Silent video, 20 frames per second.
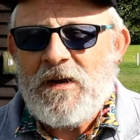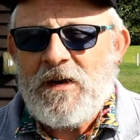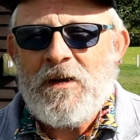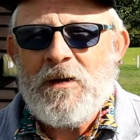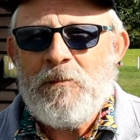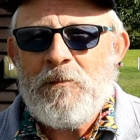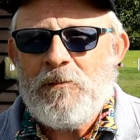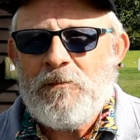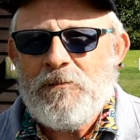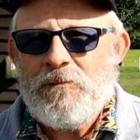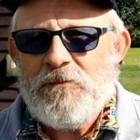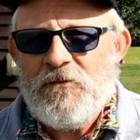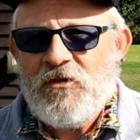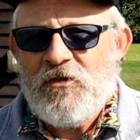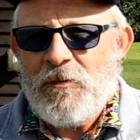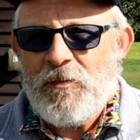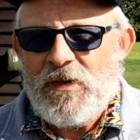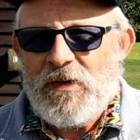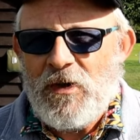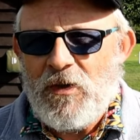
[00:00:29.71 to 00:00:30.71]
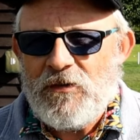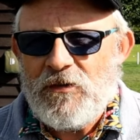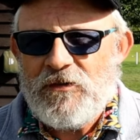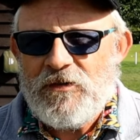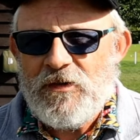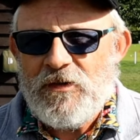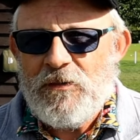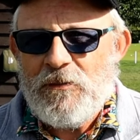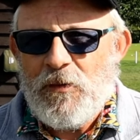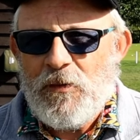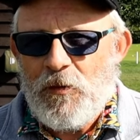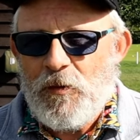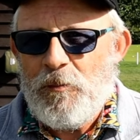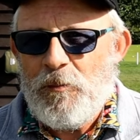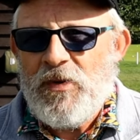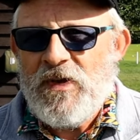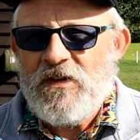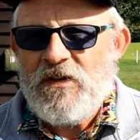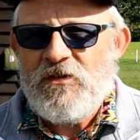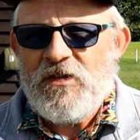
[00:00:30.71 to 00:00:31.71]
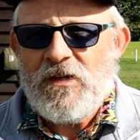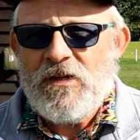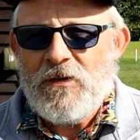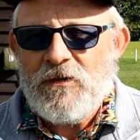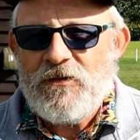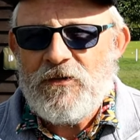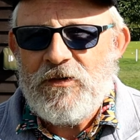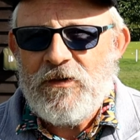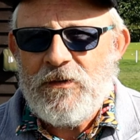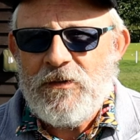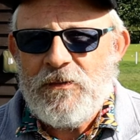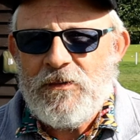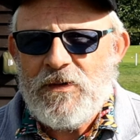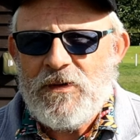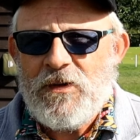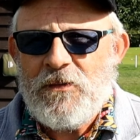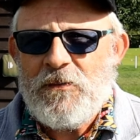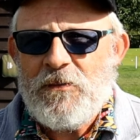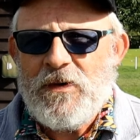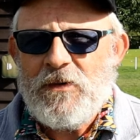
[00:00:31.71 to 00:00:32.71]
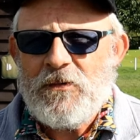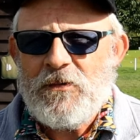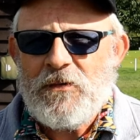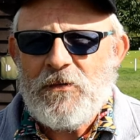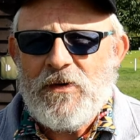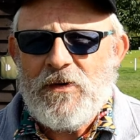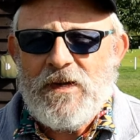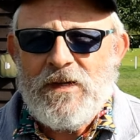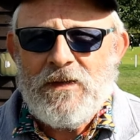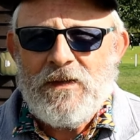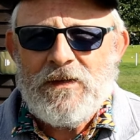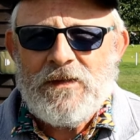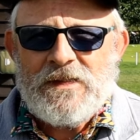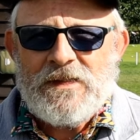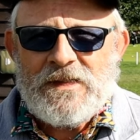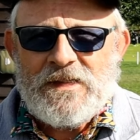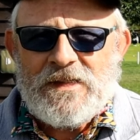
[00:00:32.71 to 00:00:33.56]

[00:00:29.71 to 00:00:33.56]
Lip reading: and I'm chipping onto or pitching onto a real green.